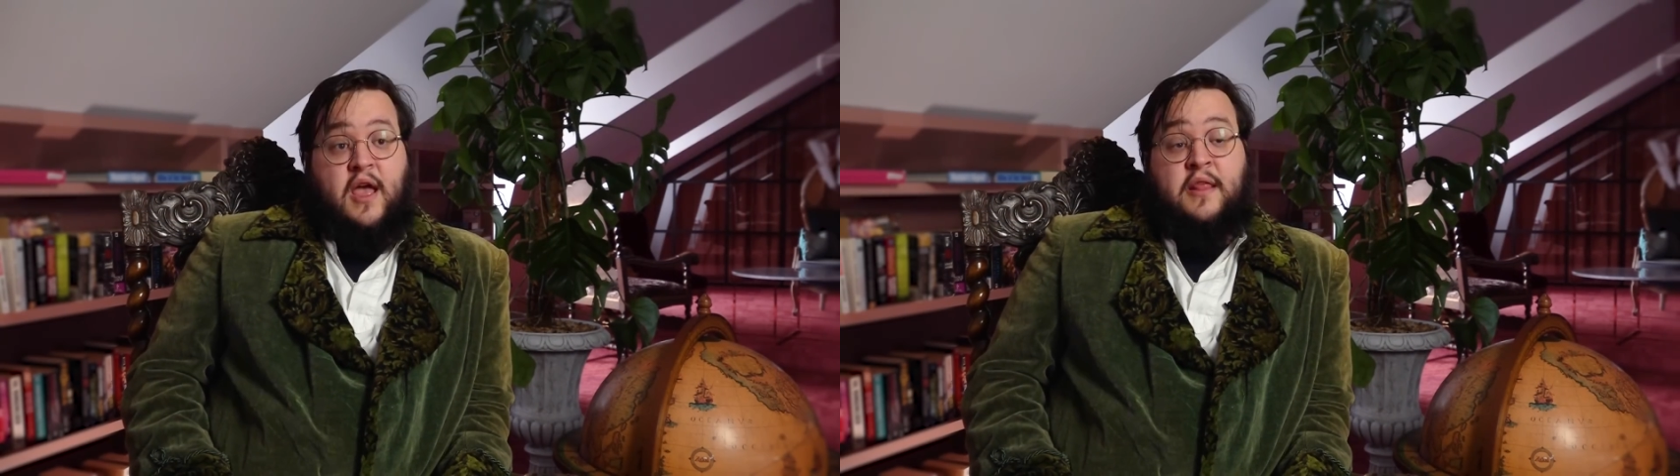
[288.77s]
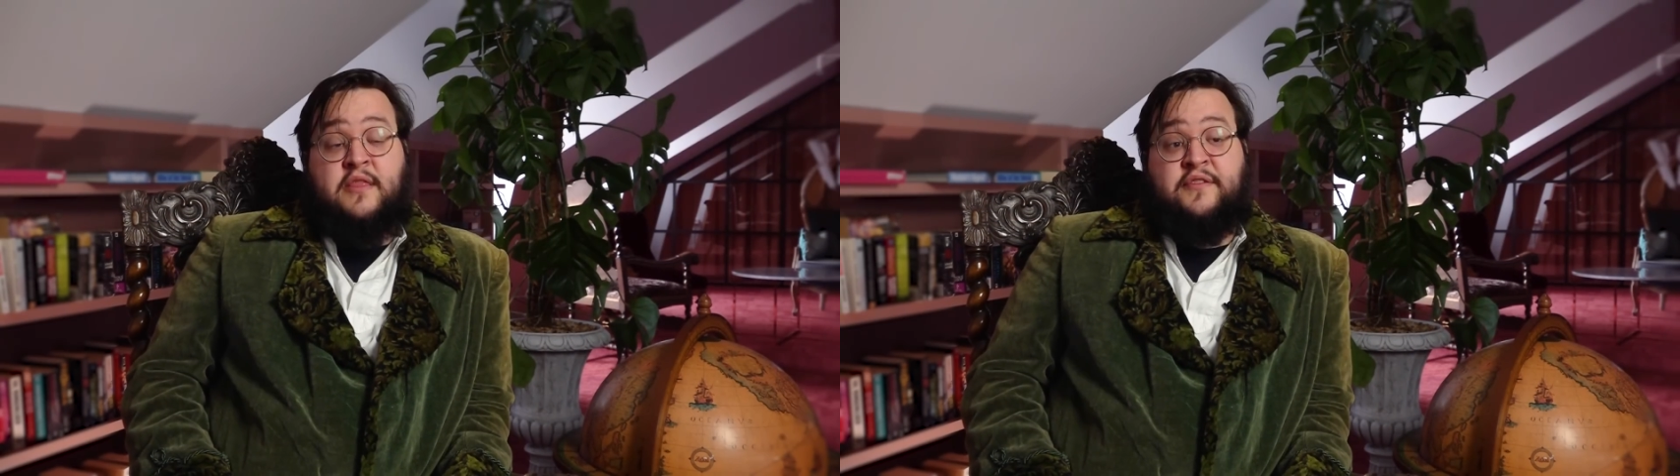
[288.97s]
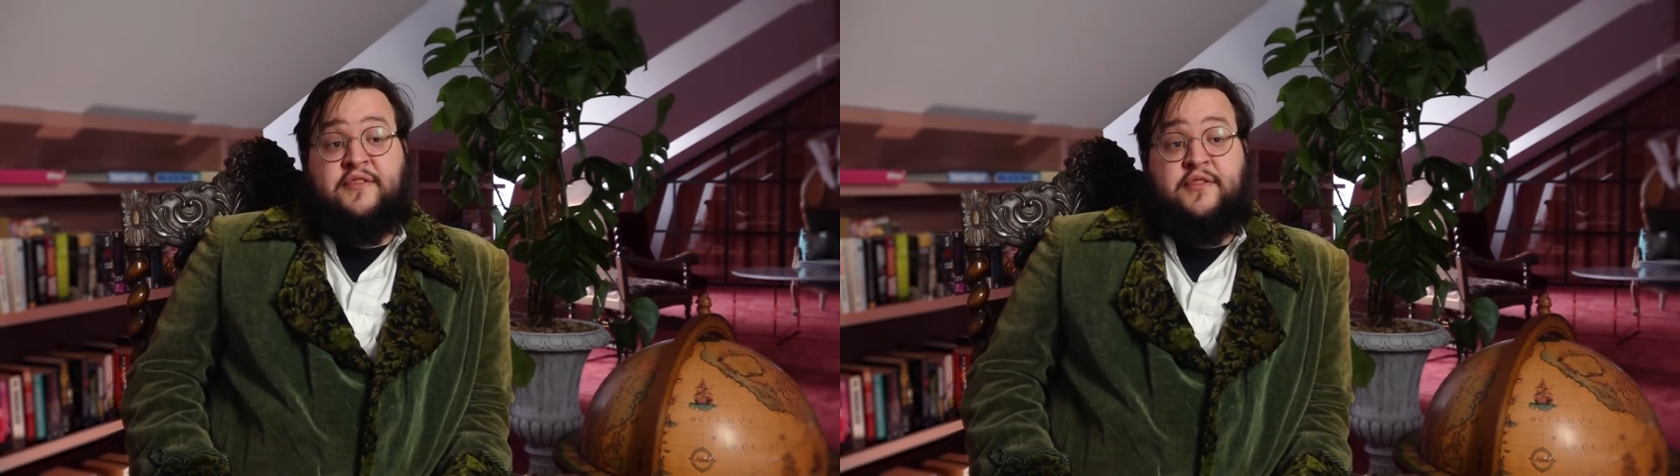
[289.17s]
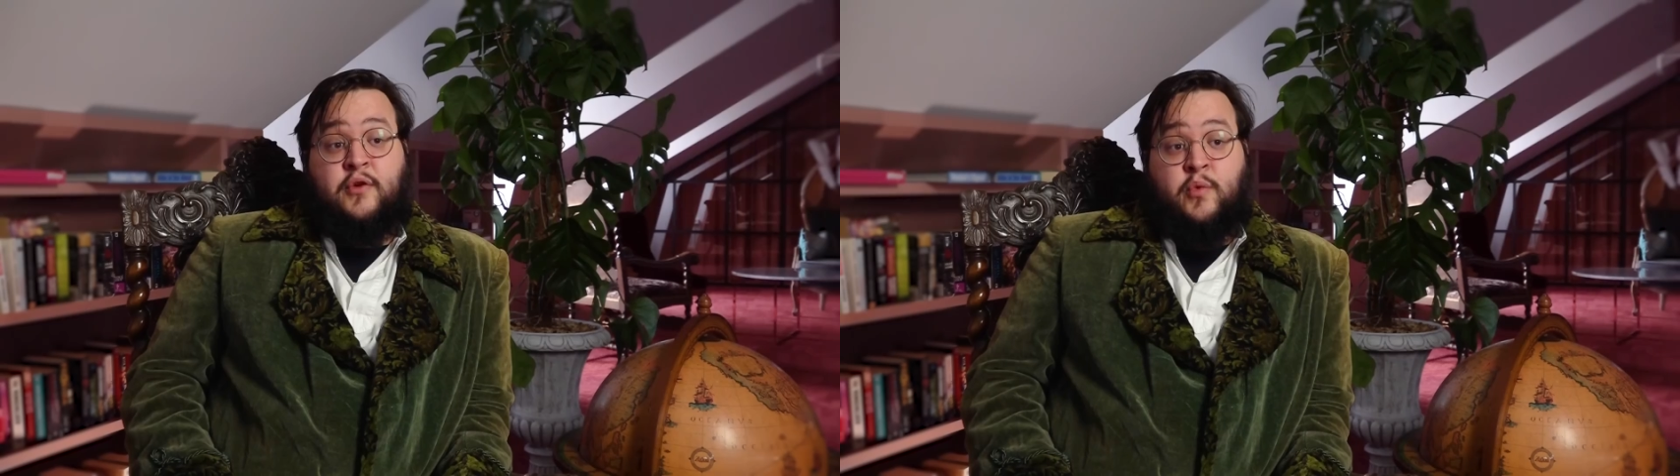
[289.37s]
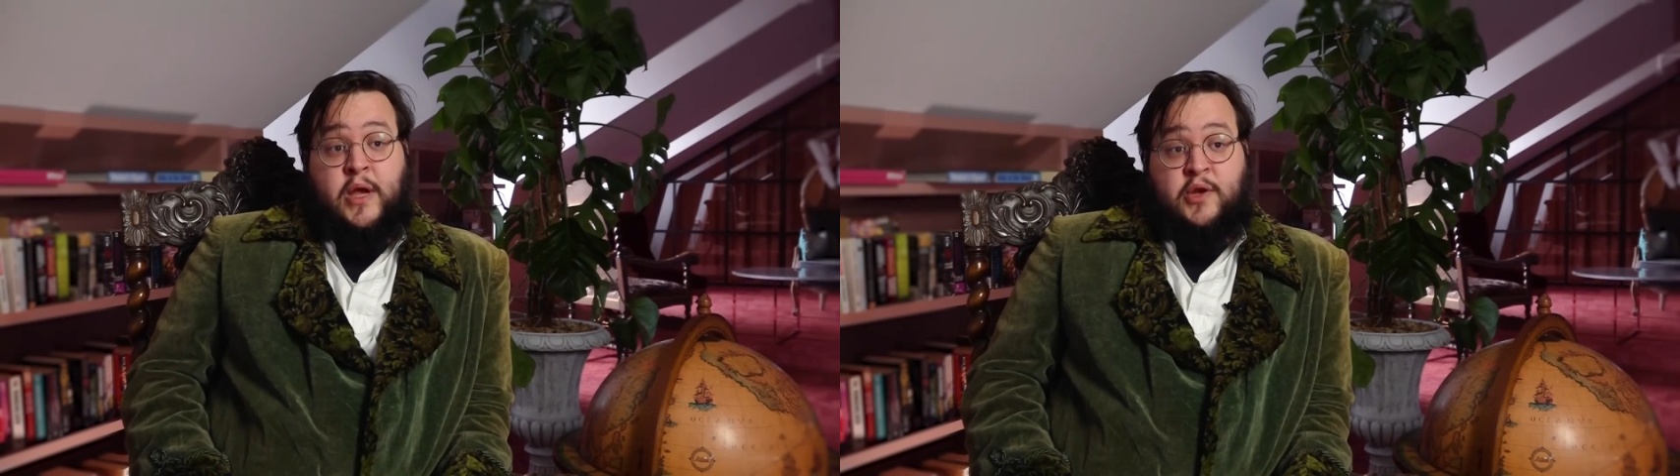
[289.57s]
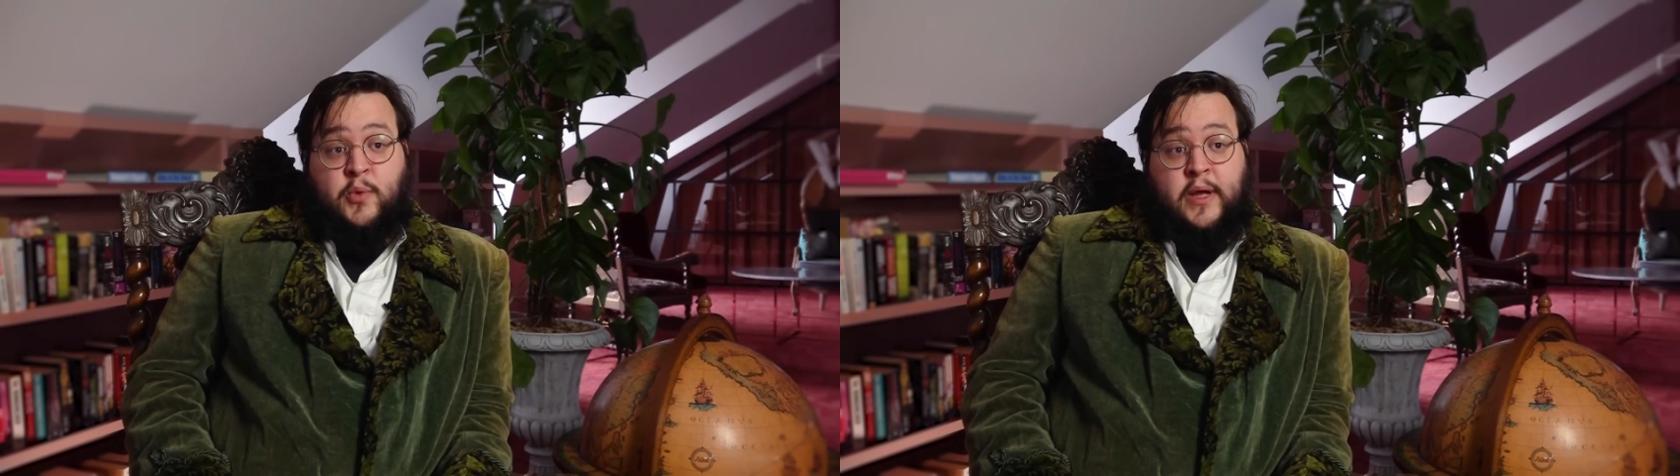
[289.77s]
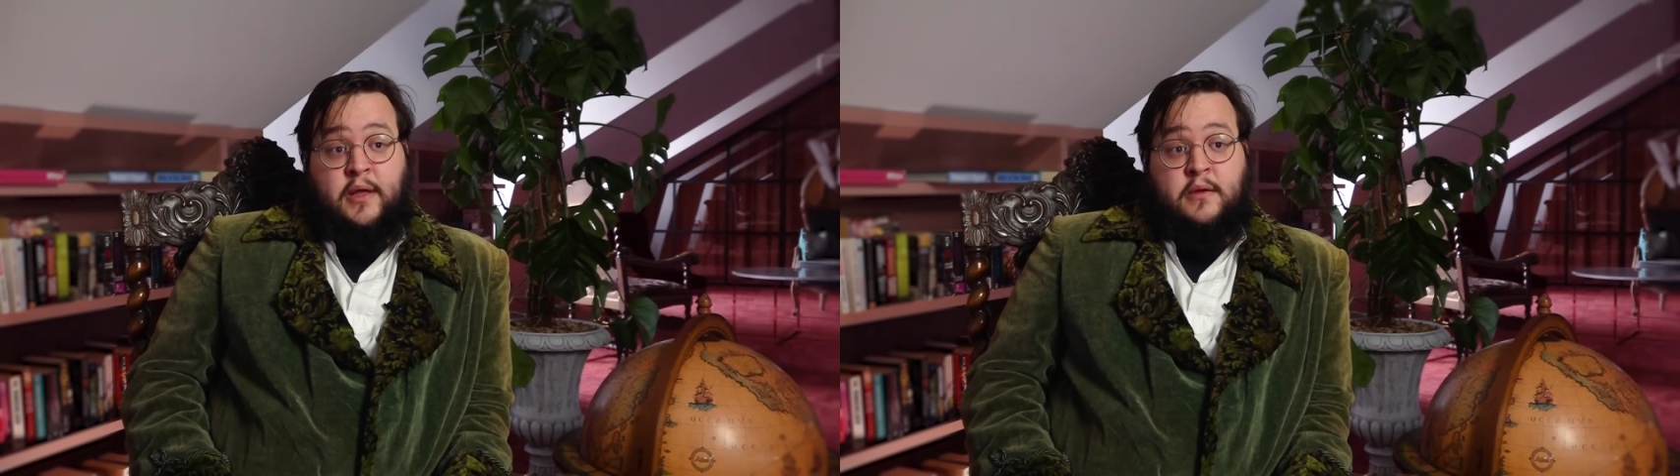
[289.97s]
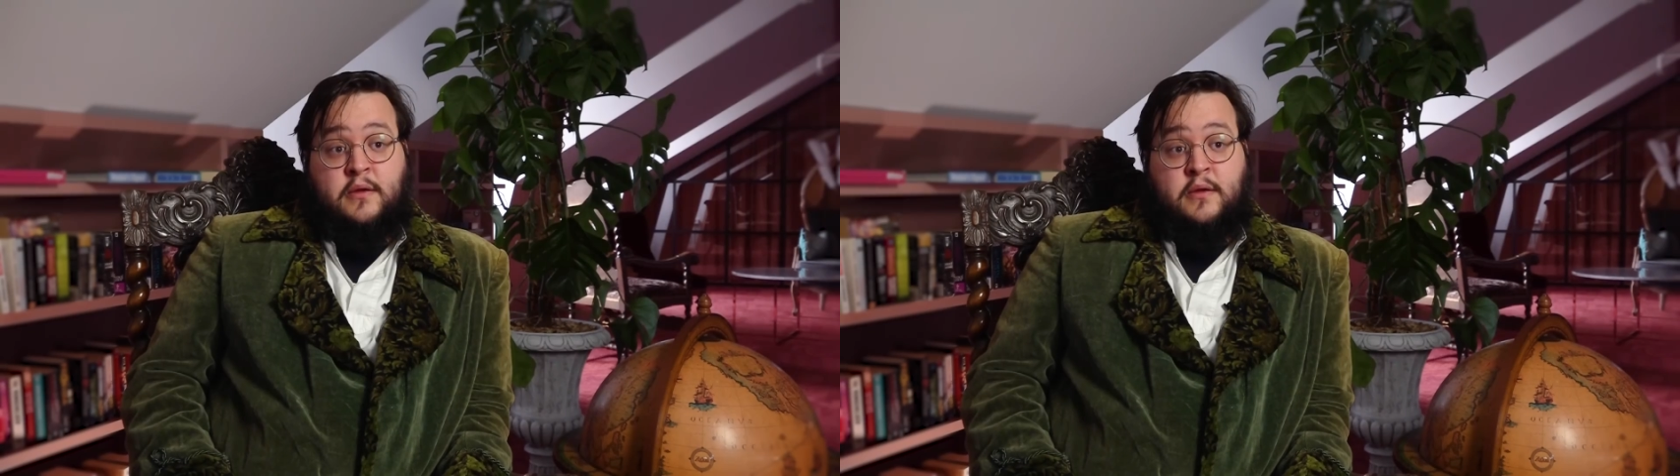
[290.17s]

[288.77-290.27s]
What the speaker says: And this is a great way